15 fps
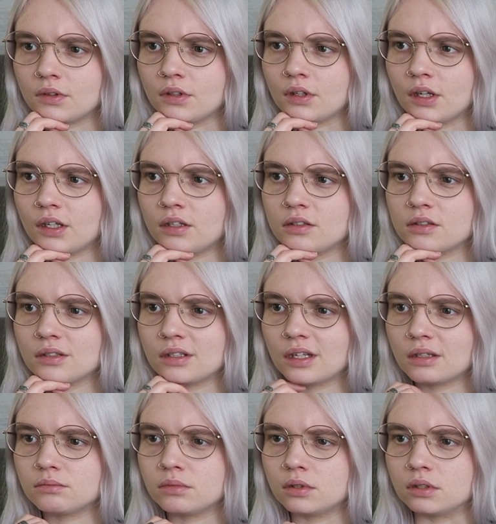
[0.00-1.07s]
That is a
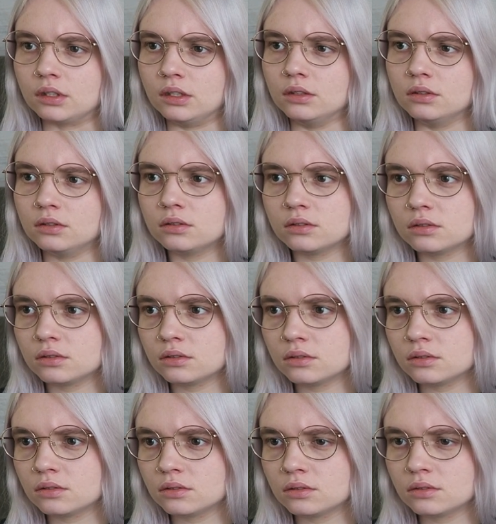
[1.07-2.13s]
dead body.
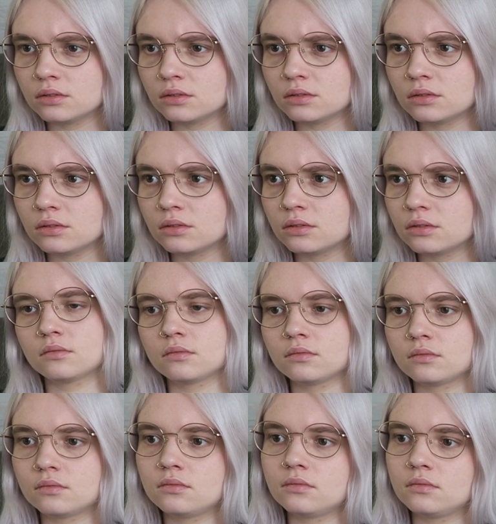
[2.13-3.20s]
The
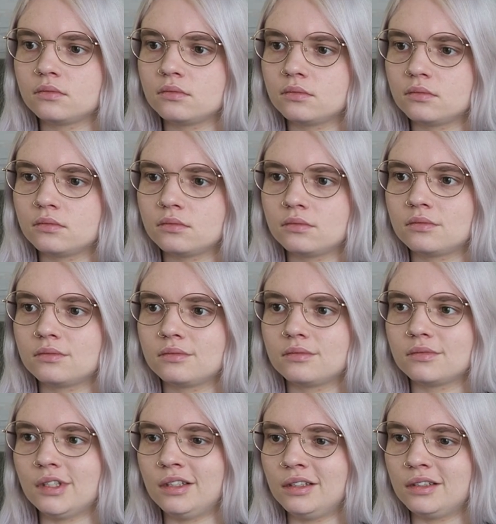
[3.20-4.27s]
man we were supposed to kill.
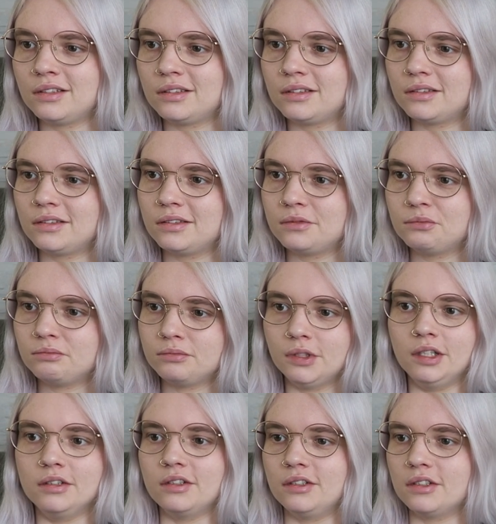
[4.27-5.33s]

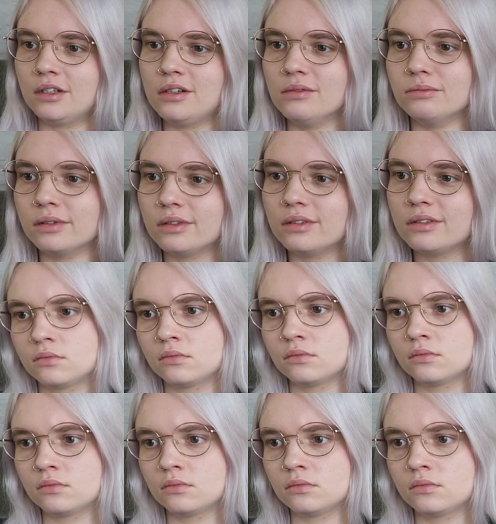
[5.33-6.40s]
Easy job.
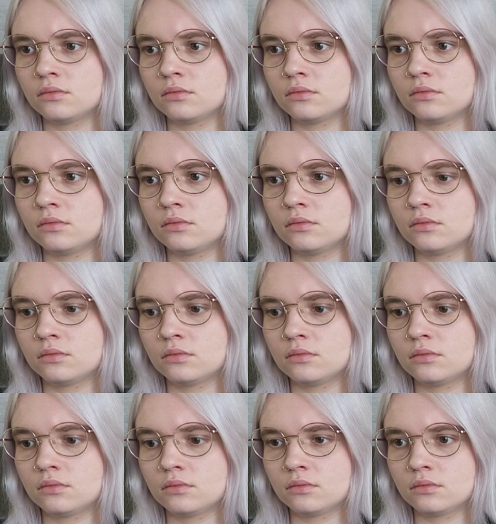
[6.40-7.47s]
I'm short on
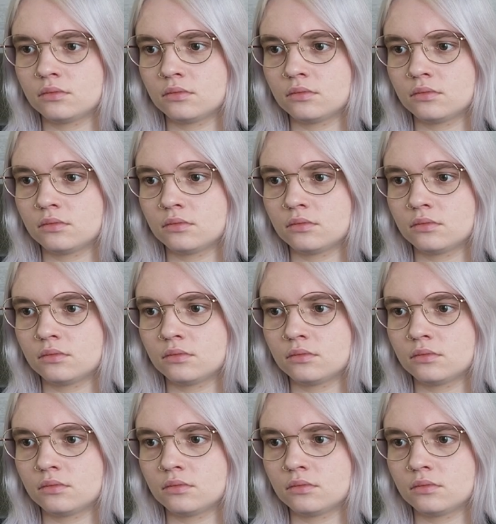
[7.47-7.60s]
cash.